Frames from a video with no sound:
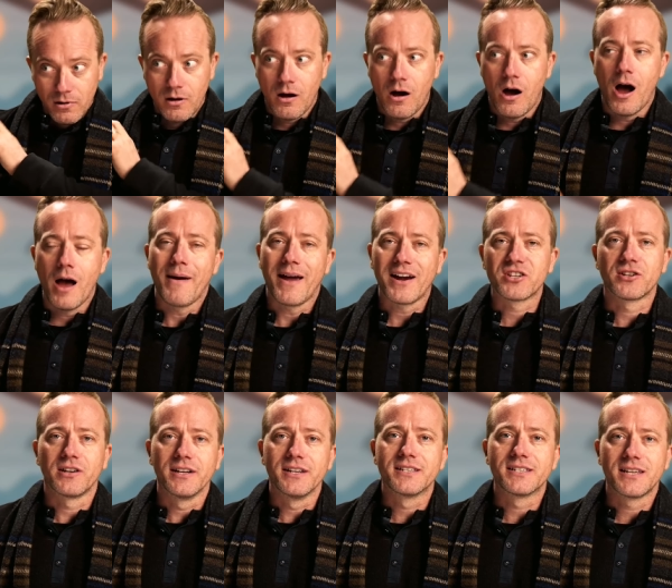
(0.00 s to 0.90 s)
I'm
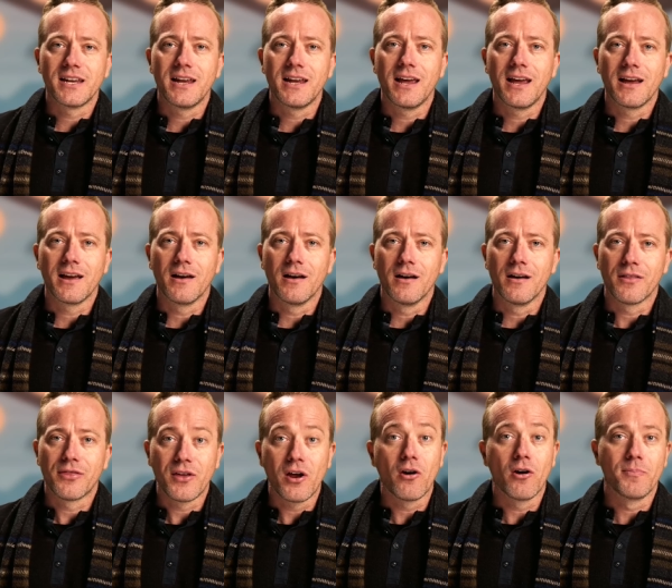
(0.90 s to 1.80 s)
actually seeing a
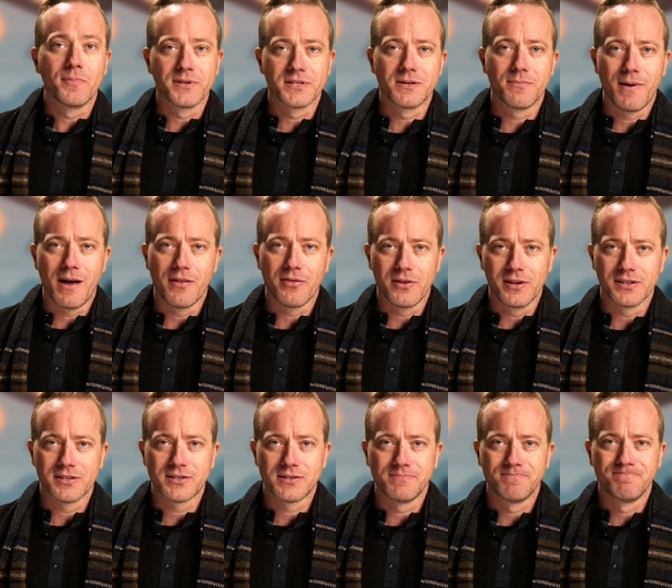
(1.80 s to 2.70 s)
therapist about
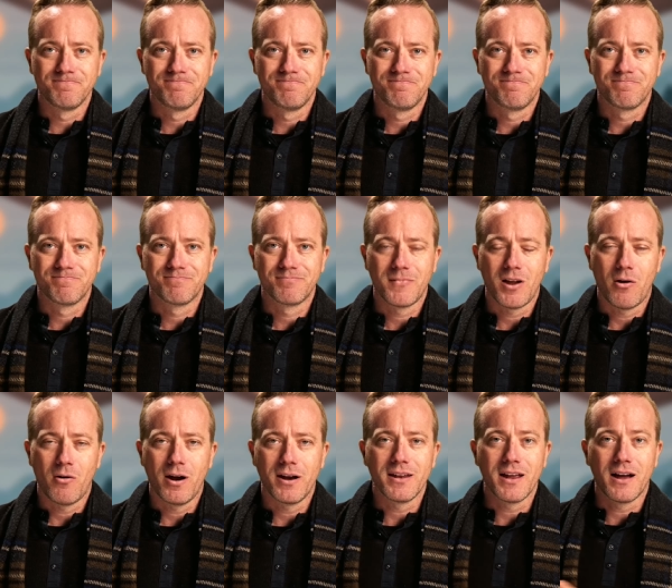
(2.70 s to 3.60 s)
this. All
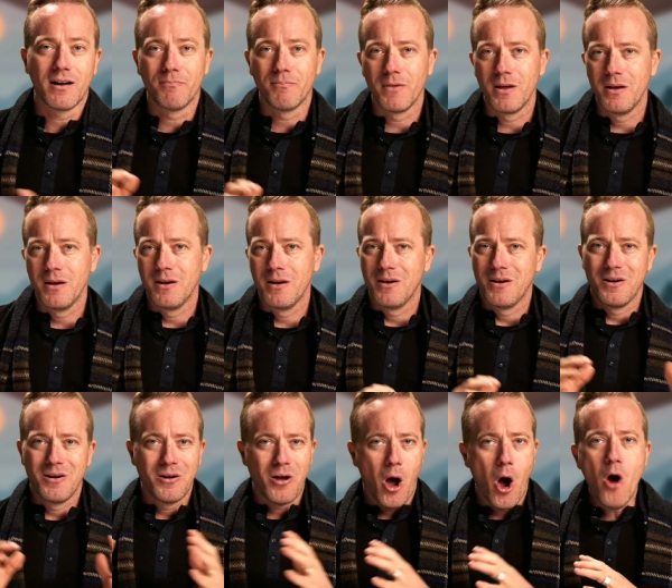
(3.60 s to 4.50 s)
right, now,
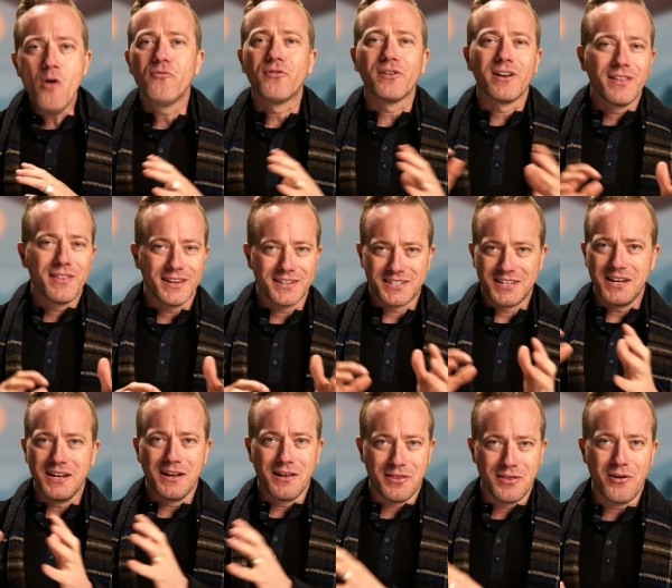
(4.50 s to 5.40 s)
hopefully they're
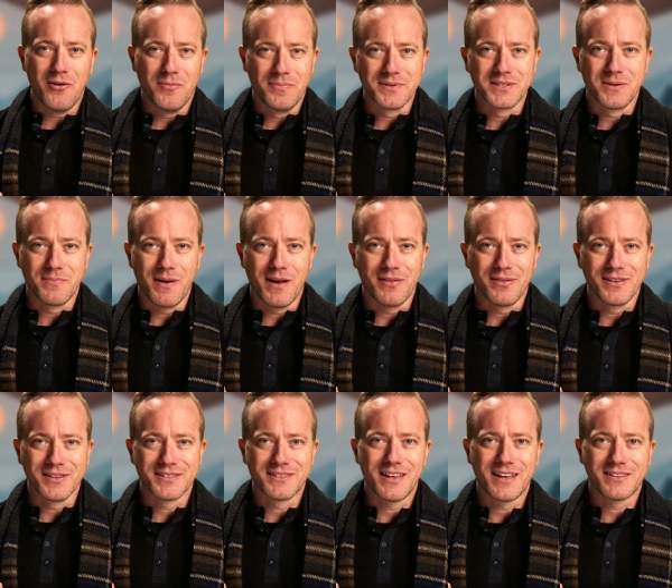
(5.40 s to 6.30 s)
seeing a therapist about
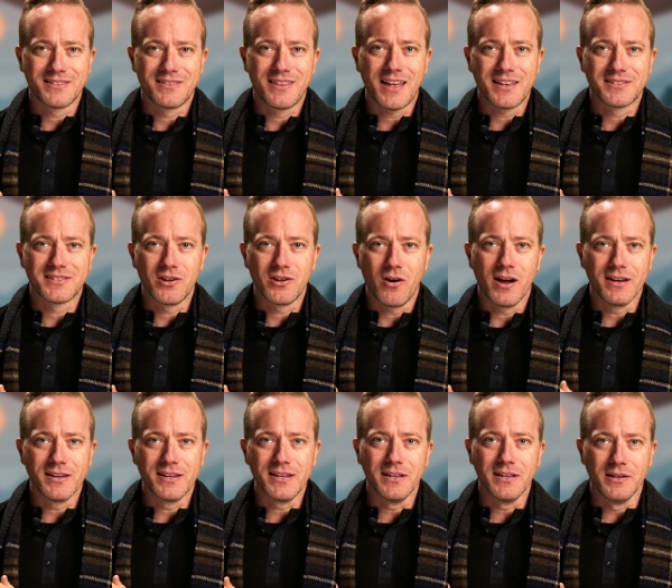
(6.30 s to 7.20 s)
this. That, that's the
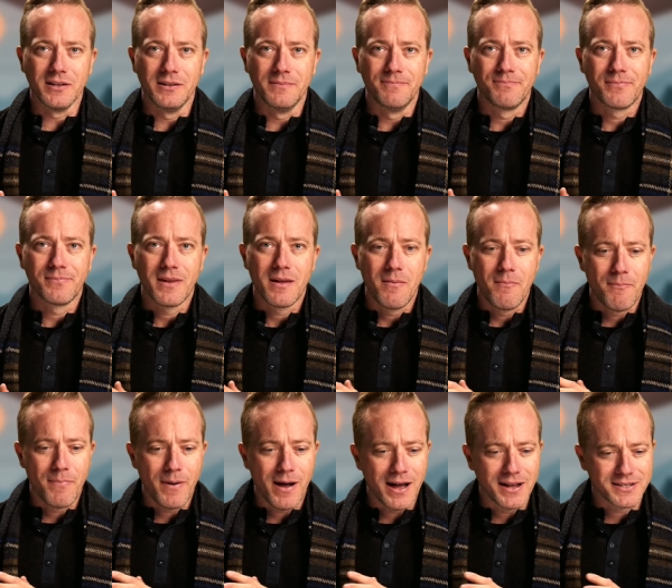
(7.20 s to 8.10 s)
ideal.
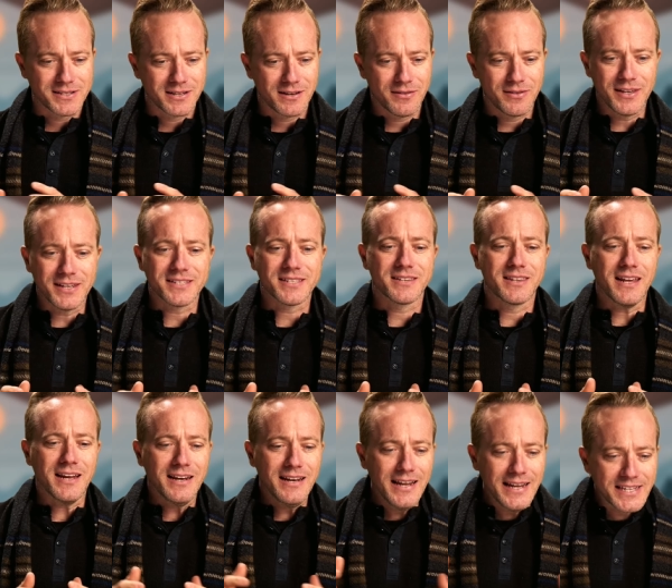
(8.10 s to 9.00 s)
But this
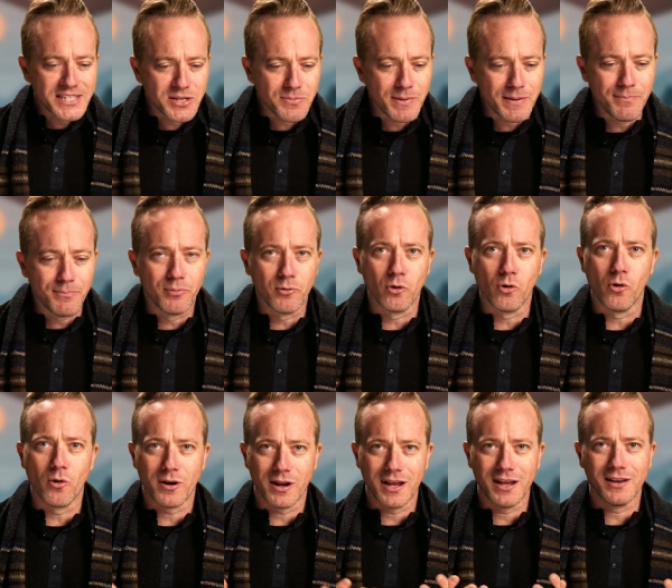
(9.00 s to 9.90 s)
thing needs to be
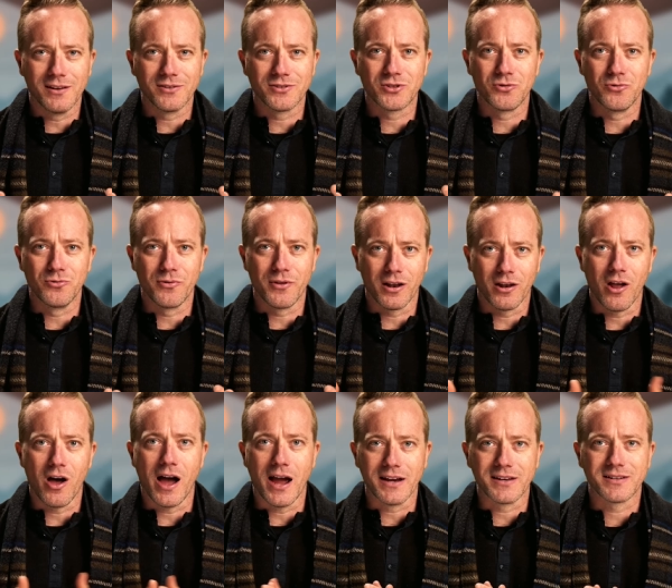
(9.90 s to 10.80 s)
brought into the
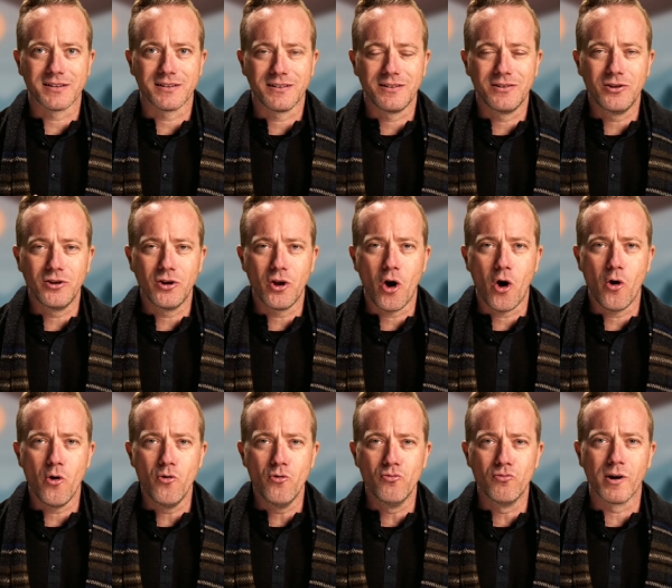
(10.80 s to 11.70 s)
light.
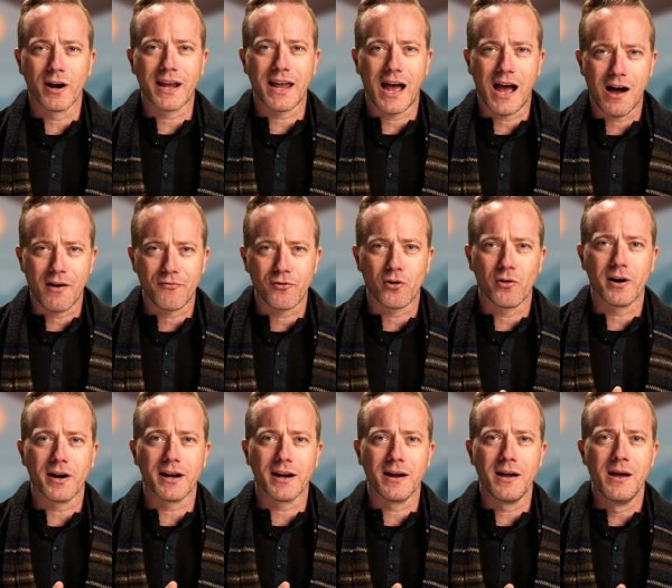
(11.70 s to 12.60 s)
No
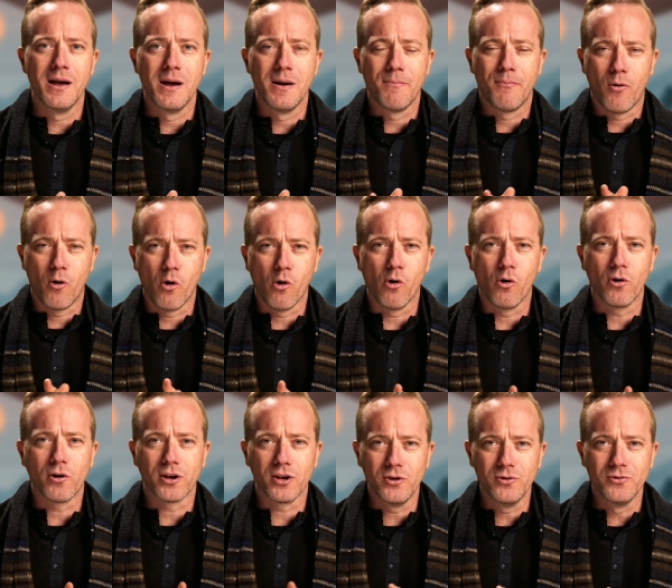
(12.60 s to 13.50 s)
recovering
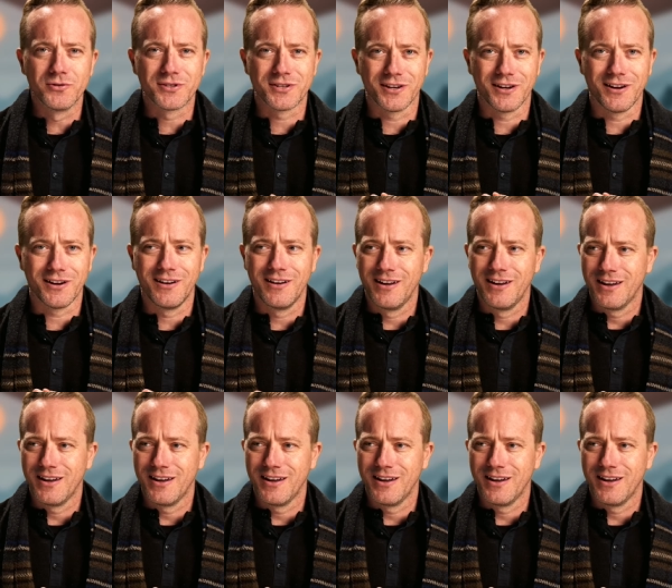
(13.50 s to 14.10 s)
porn user uh,